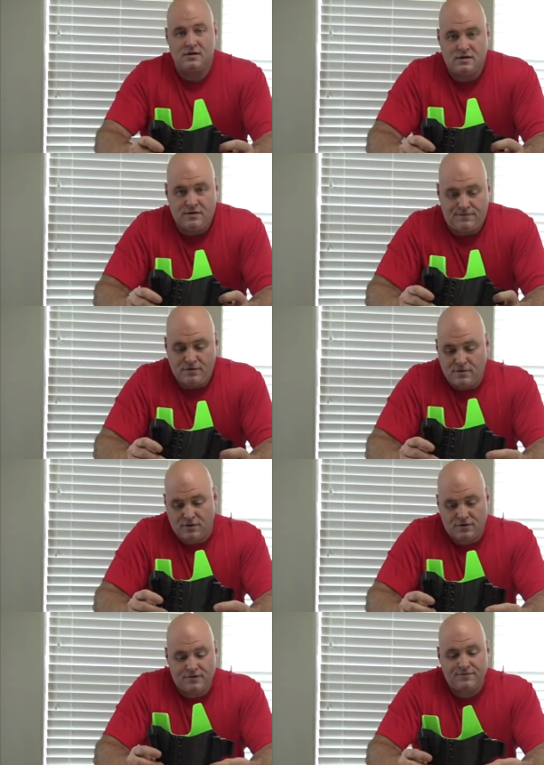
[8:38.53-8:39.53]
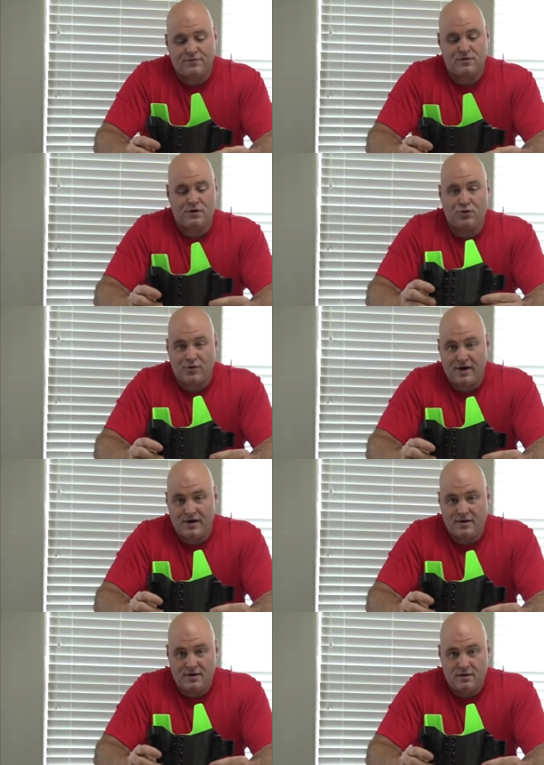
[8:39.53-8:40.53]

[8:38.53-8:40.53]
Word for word: If you're looking for a great